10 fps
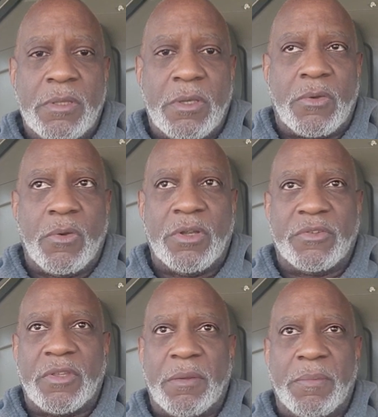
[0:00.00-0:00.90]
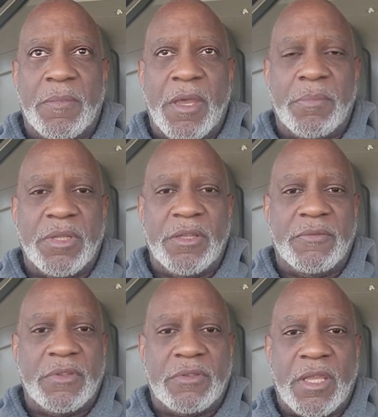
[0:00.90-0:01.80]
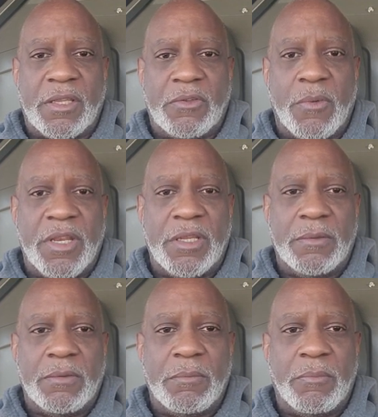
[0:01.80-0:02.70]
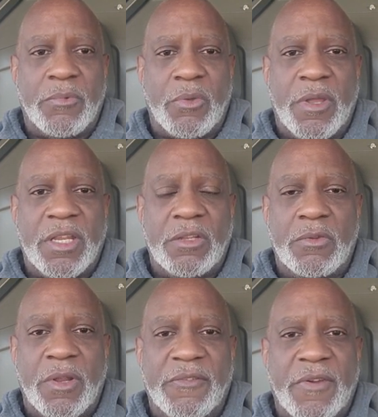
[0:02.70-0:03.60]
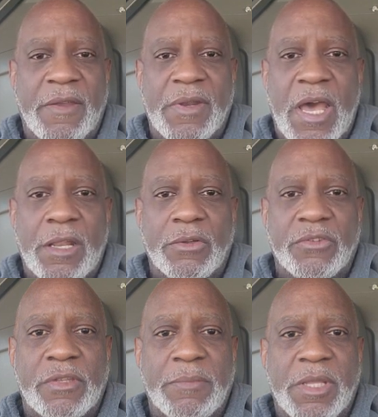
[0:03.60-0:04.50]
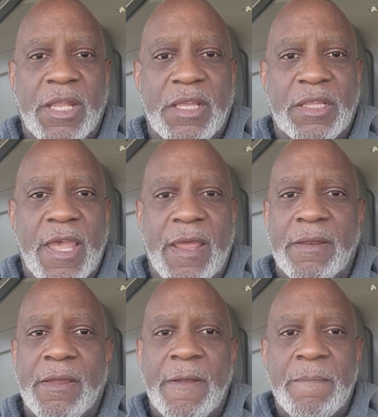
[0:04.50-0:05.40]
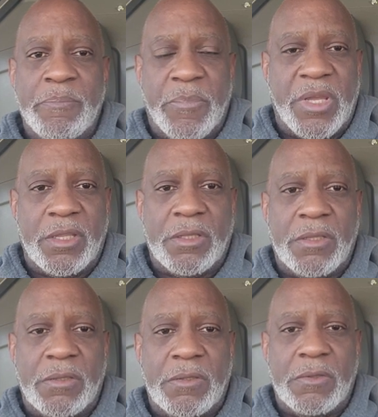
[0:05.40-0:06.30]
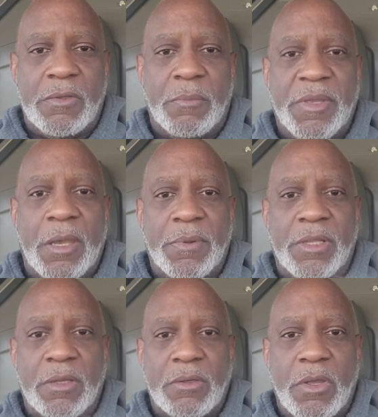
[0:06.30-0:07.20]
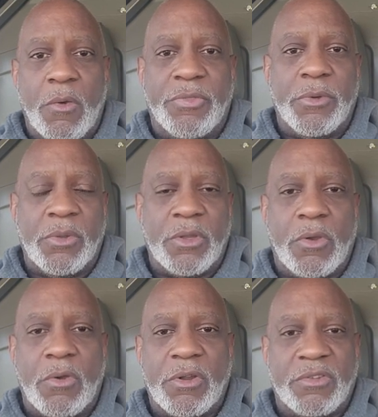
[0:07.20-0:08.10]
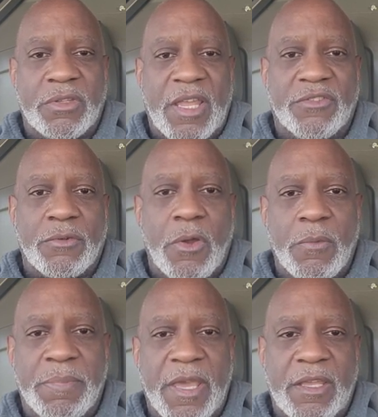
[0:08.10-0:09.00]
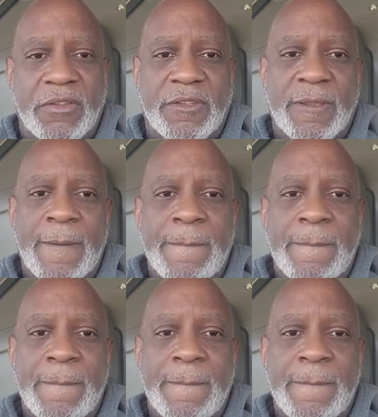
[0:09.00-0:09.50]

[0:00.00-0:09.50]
the course, I believe, is like $20 to $25, something like that. But you'll be able to go through the course at your own pace.